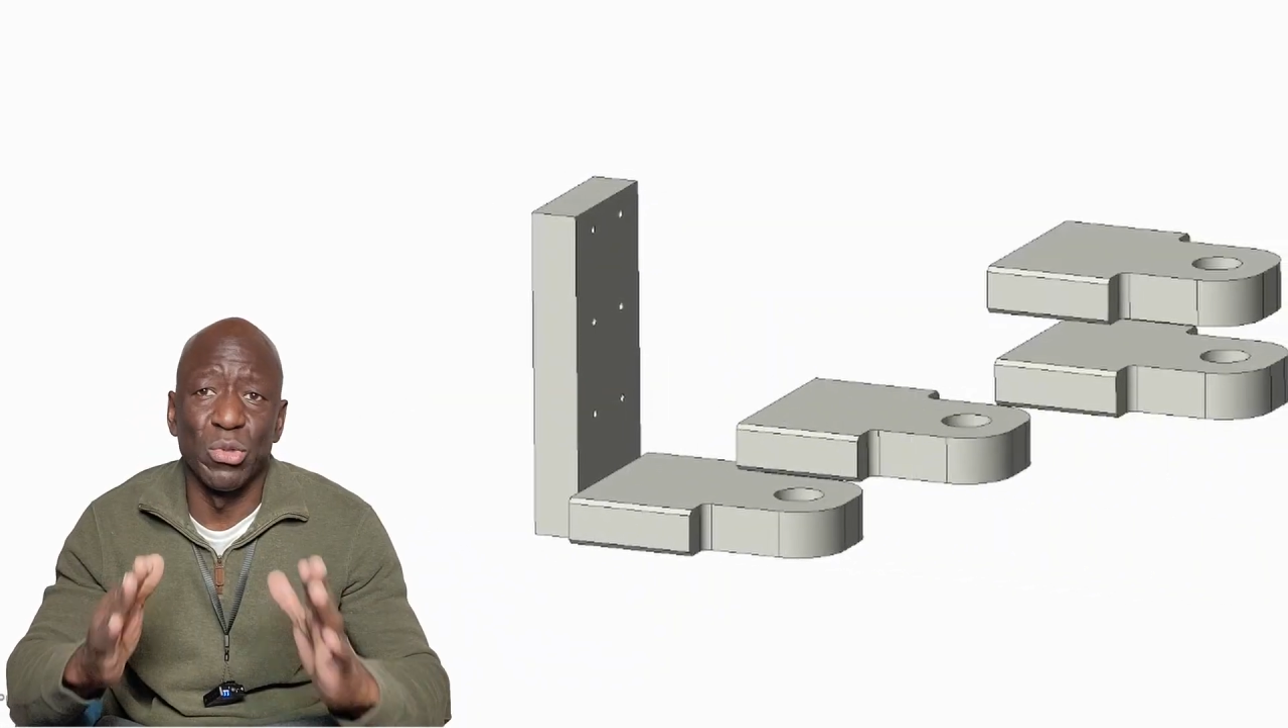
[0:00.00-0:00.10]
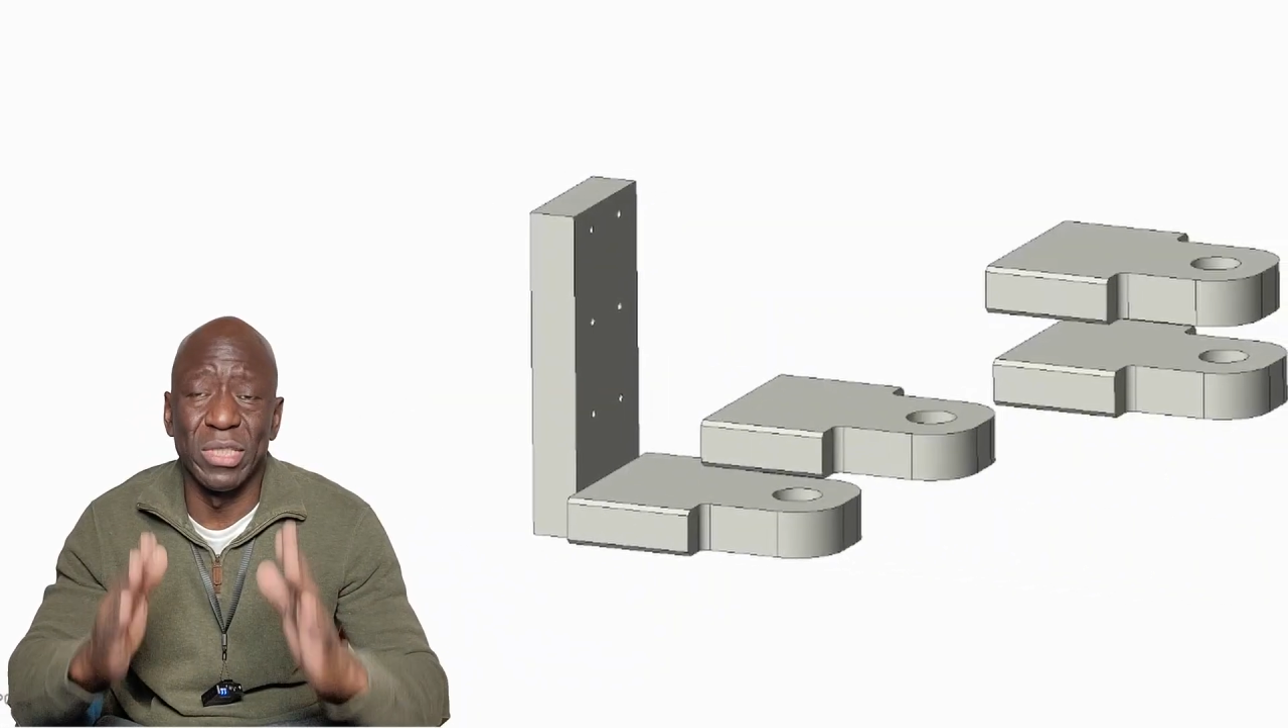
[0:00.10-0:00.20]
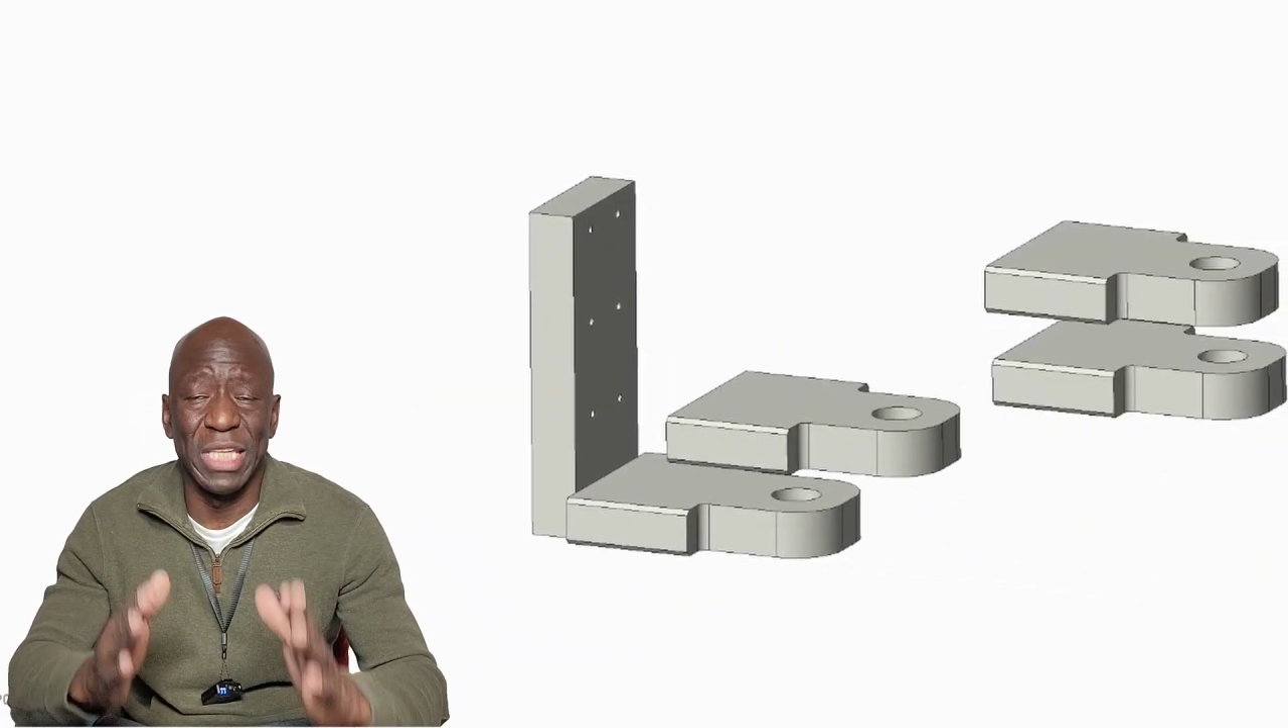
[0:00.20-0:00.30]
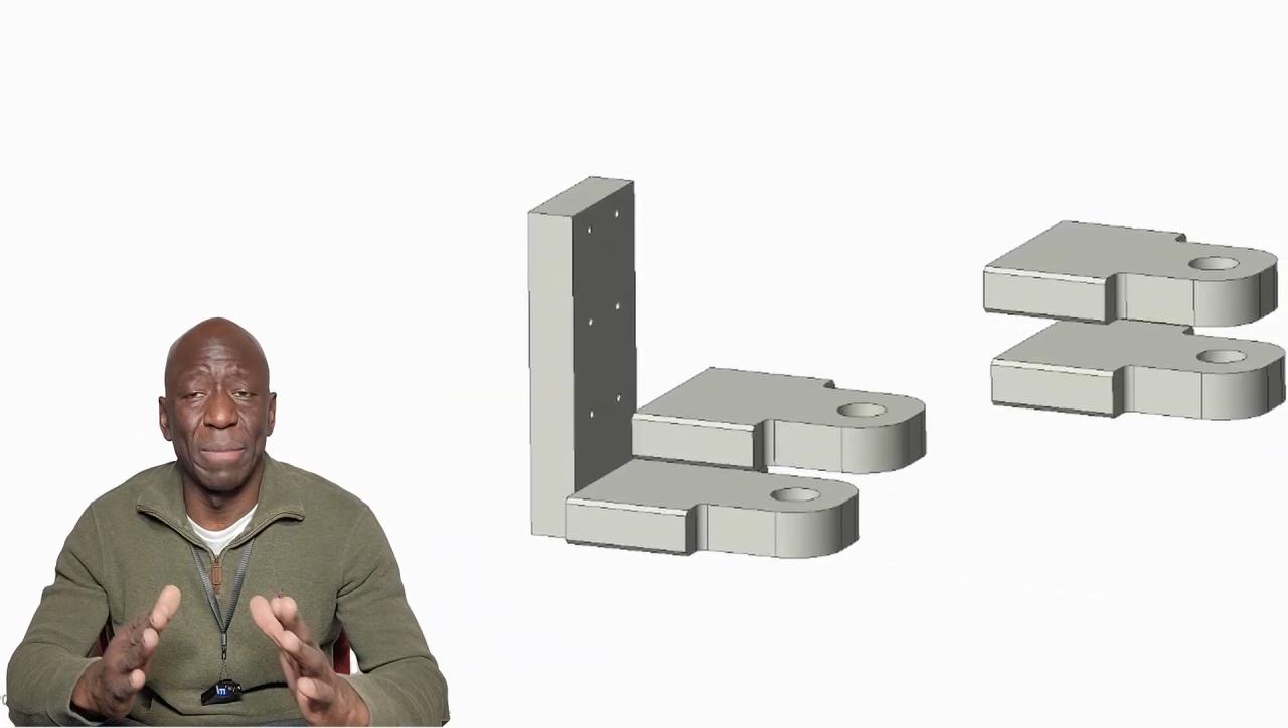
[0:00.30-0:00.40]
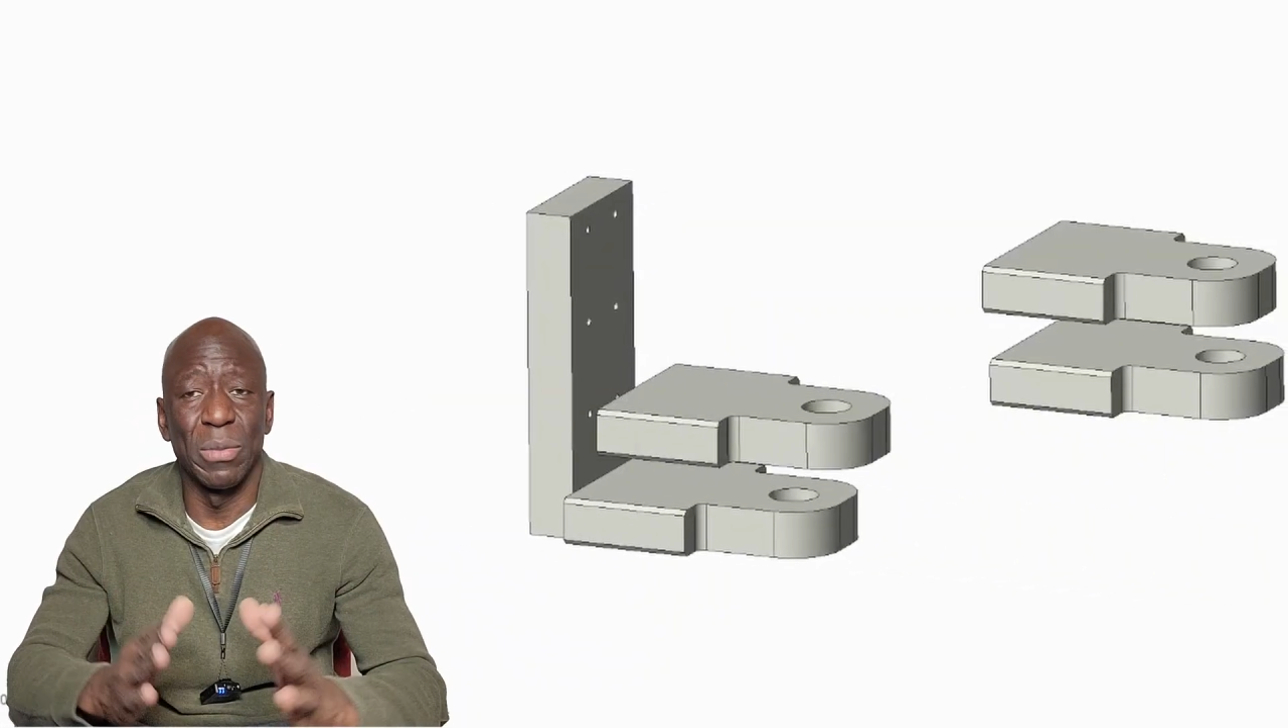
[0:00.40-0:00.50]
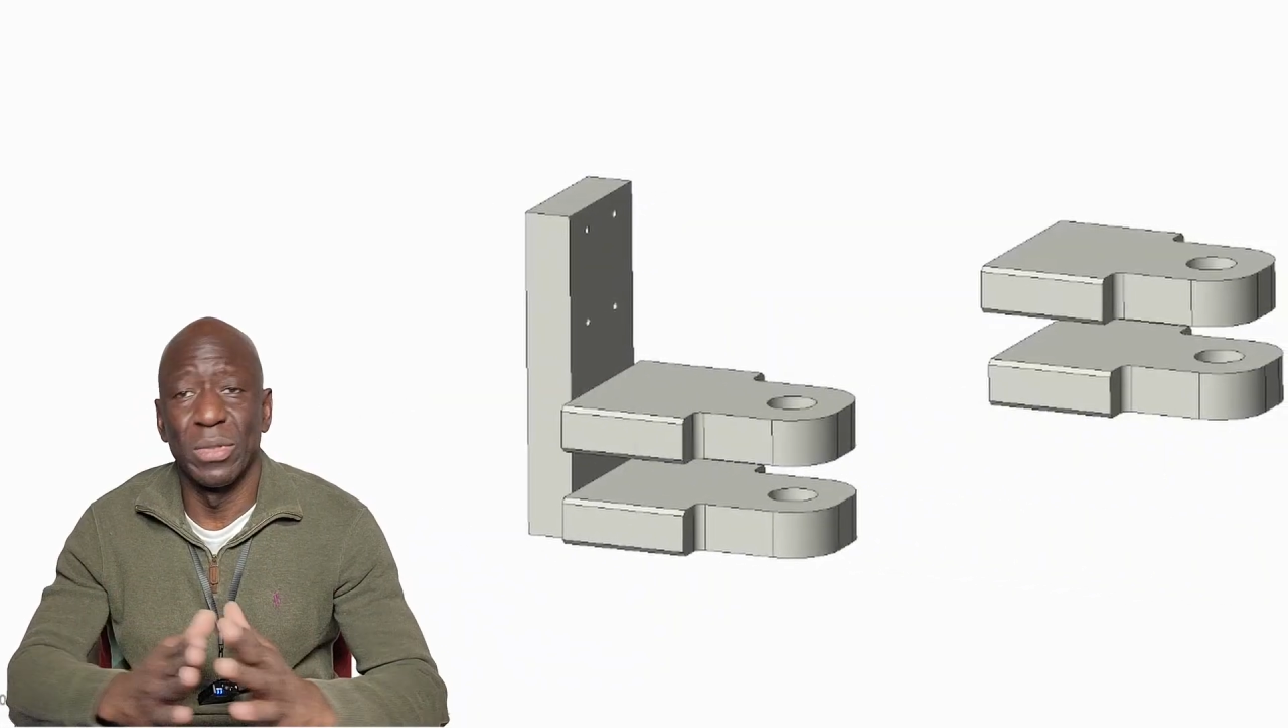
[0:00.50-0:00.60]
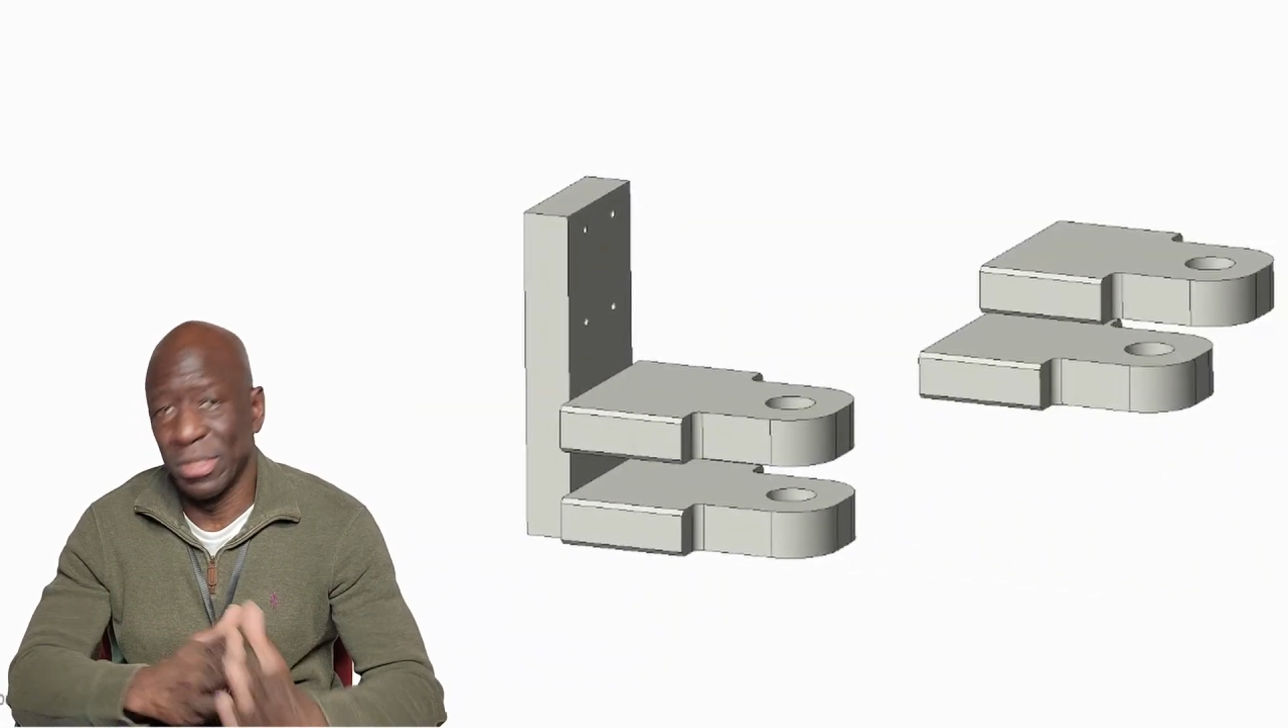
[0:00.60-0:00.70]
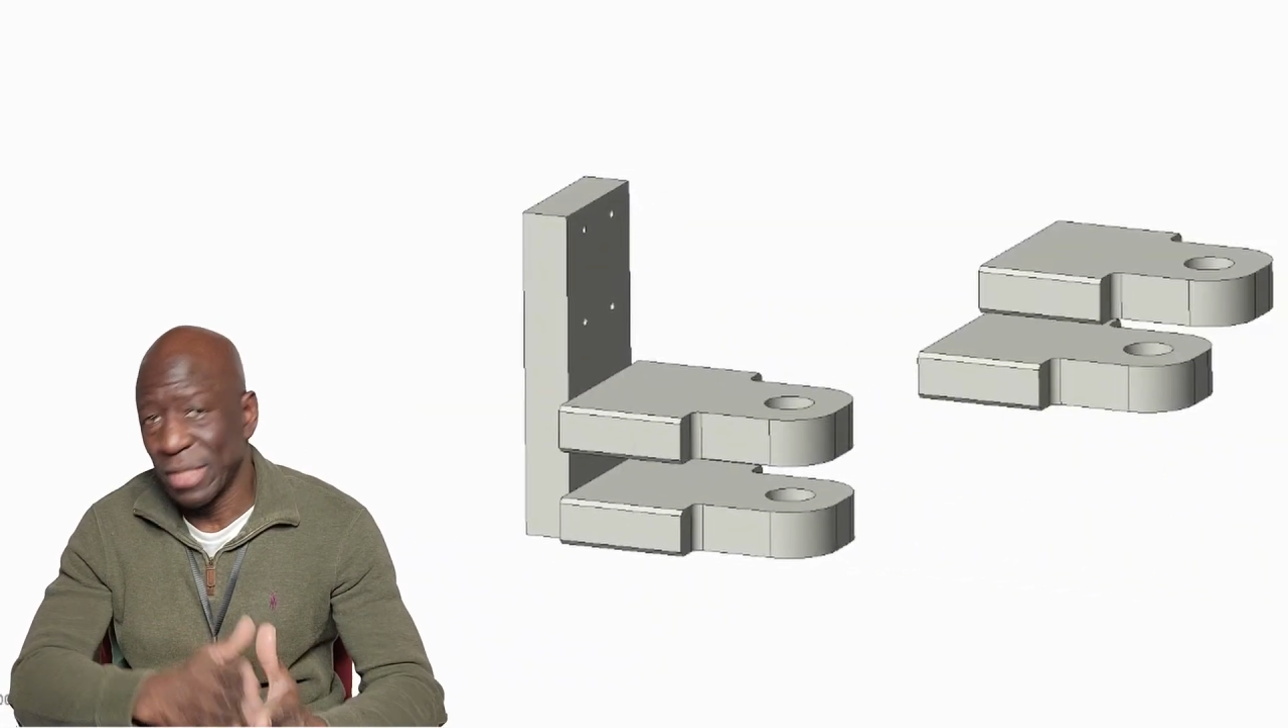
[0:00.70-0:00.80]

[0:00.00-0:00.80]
to assembly with the